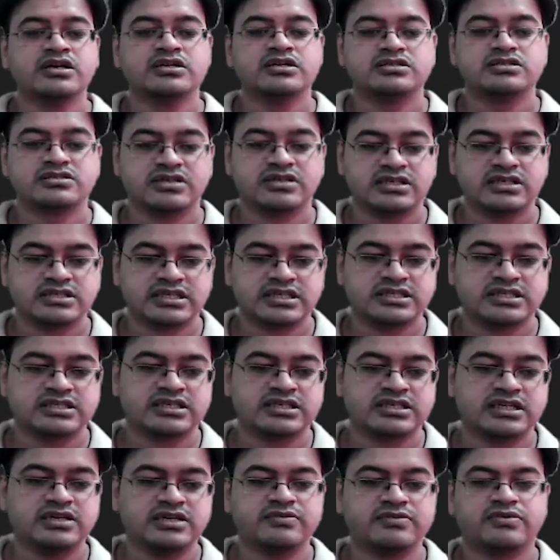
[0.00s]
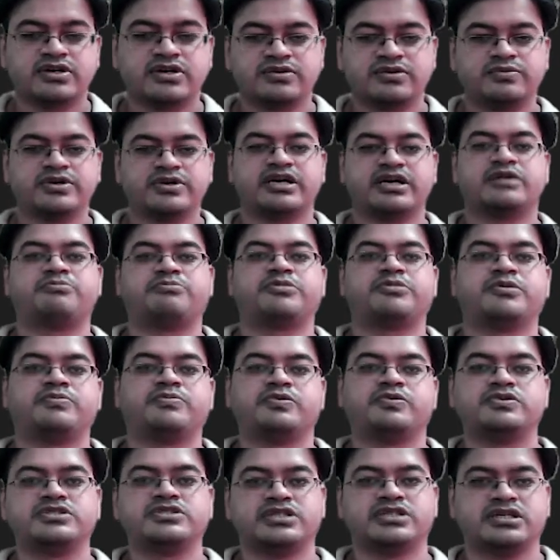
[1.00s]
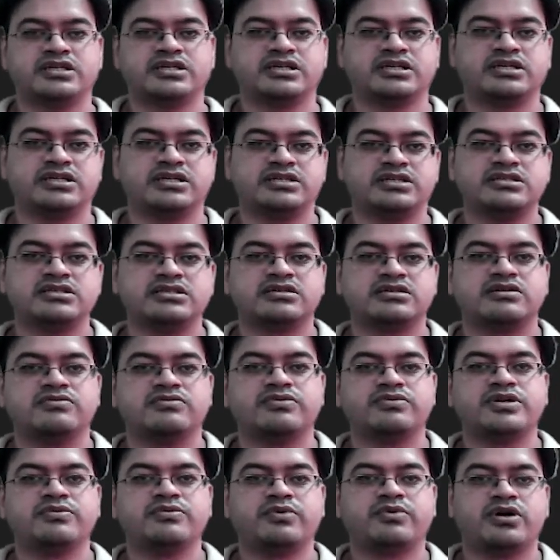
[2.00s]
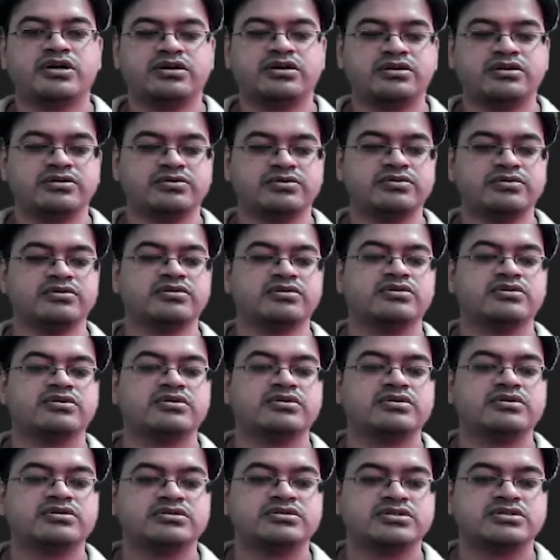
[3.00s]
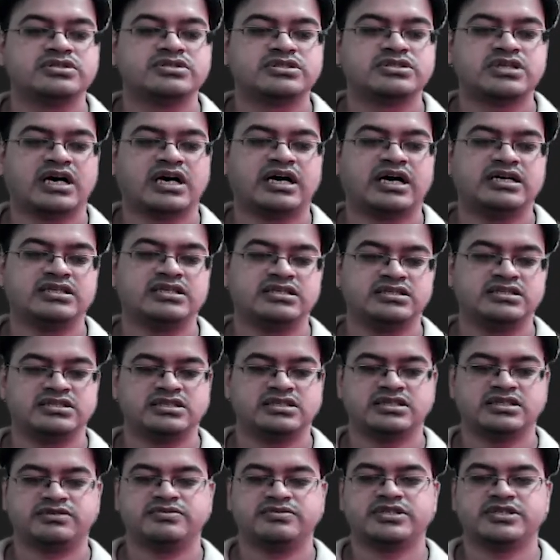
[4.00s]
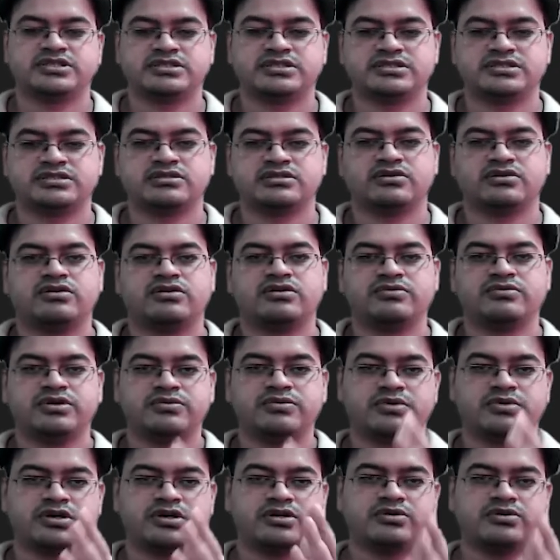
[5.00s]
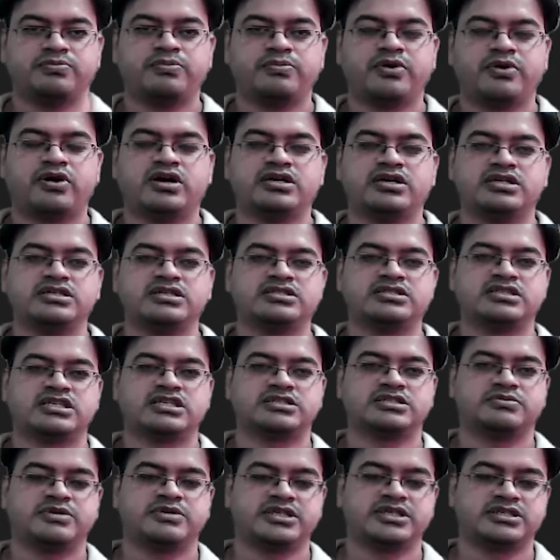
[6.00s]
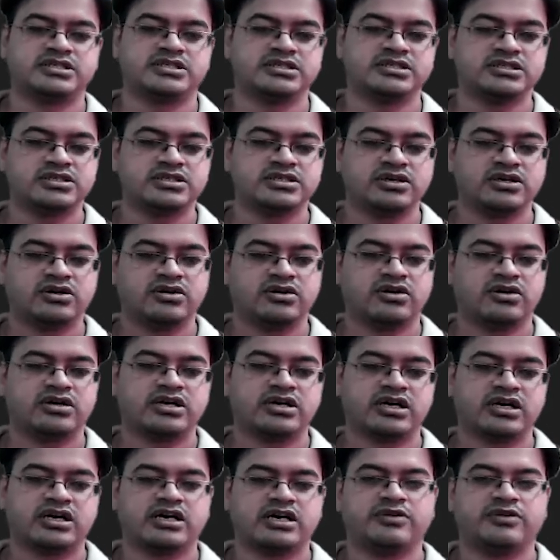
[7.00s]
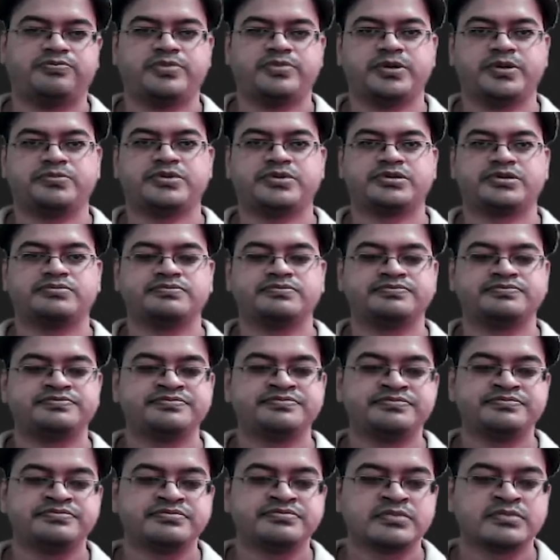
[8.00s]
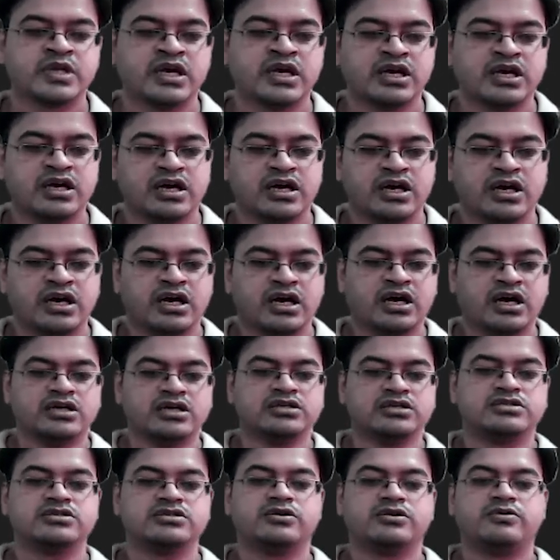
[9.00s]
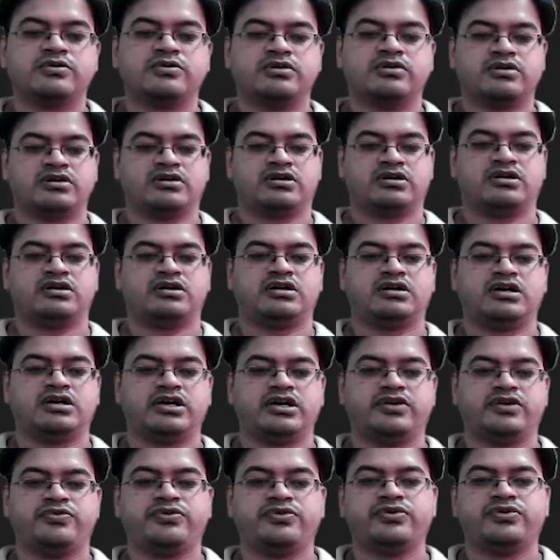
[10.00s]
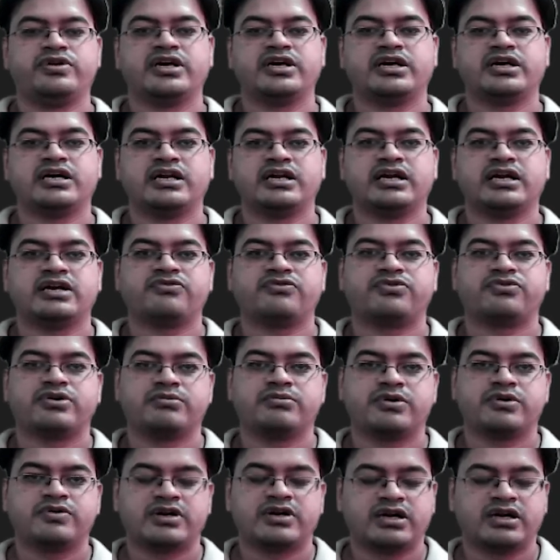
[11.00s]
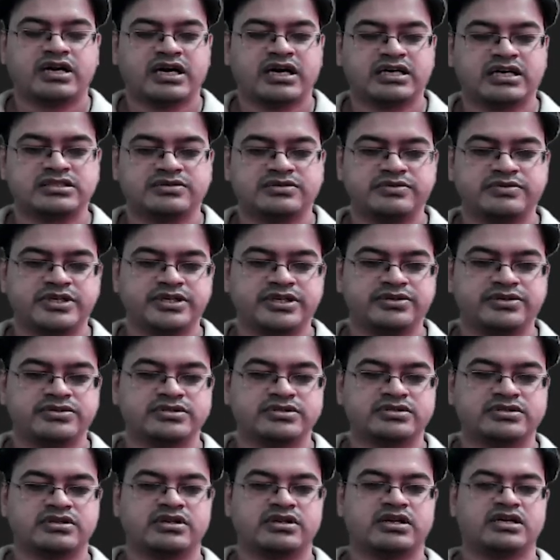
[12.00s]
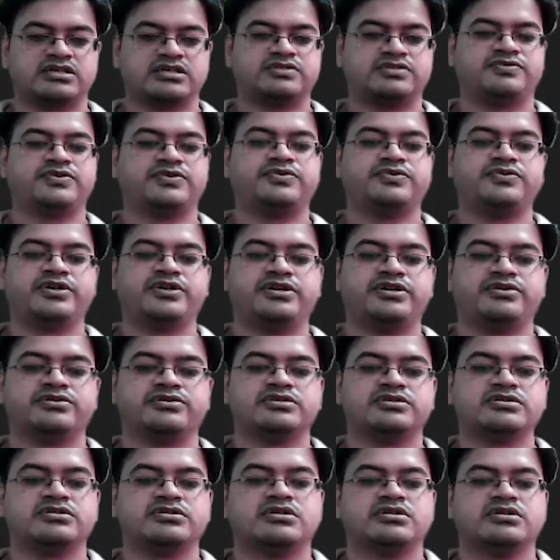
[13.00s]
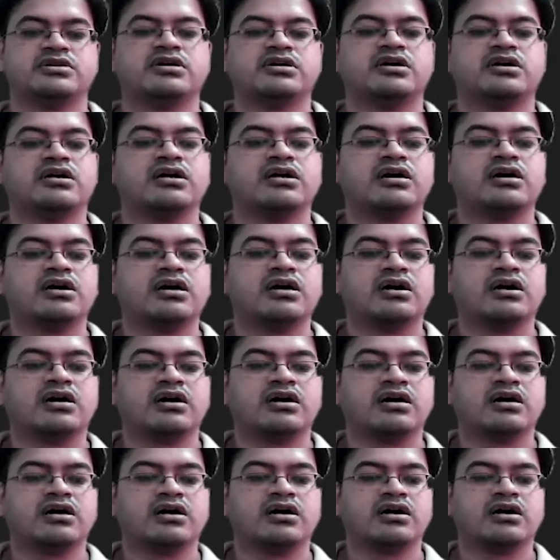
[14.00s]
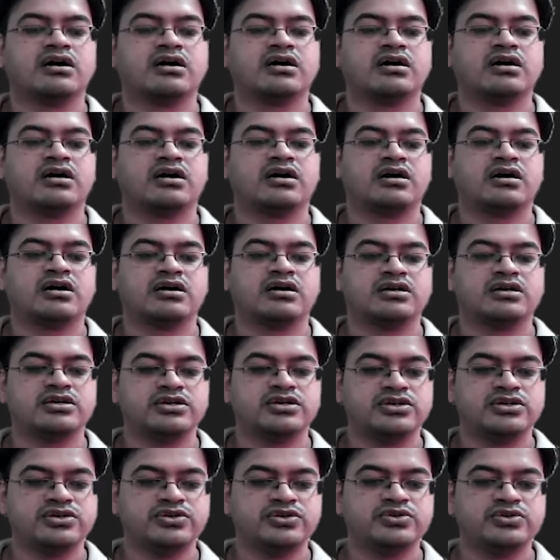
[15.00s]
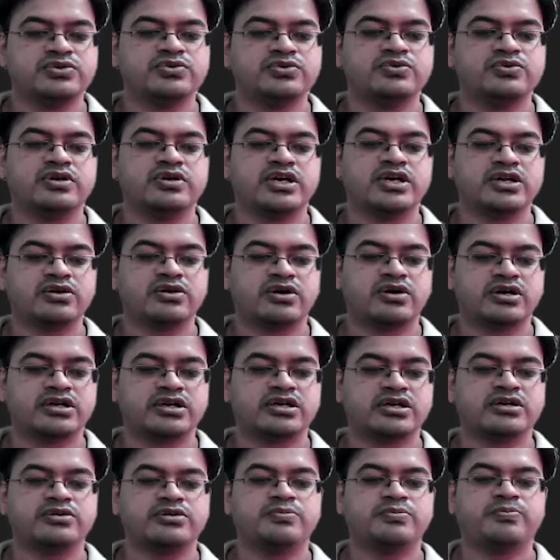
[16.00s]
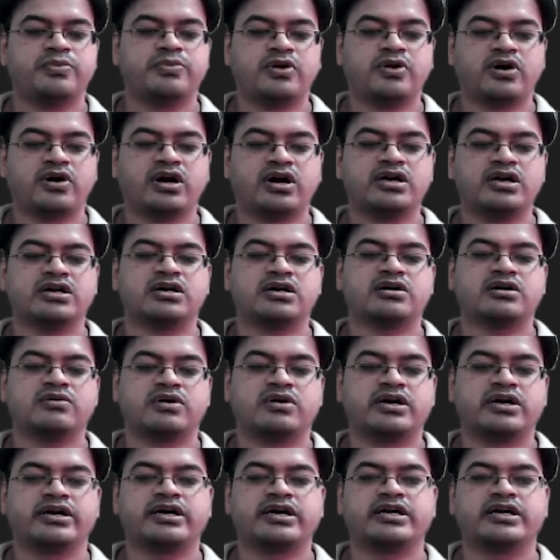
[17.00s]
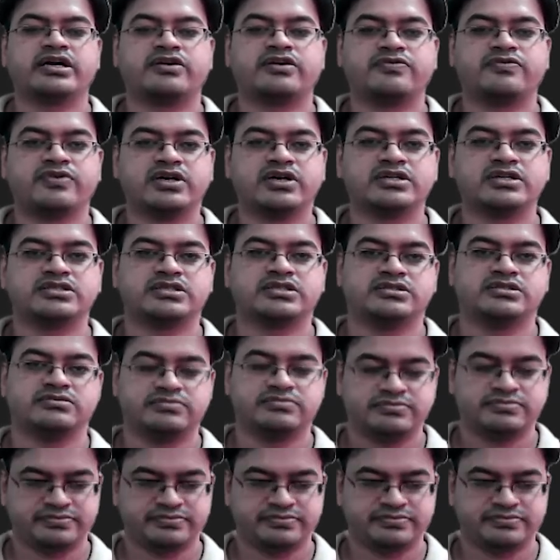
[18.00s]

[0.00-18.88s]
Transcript: So essentially what we are proposing is we want to chart these equations, we want to plot these expressions on a graph paper. So if you recollect from our last videos, last few videos, uh, you in order to plot a quadratic function,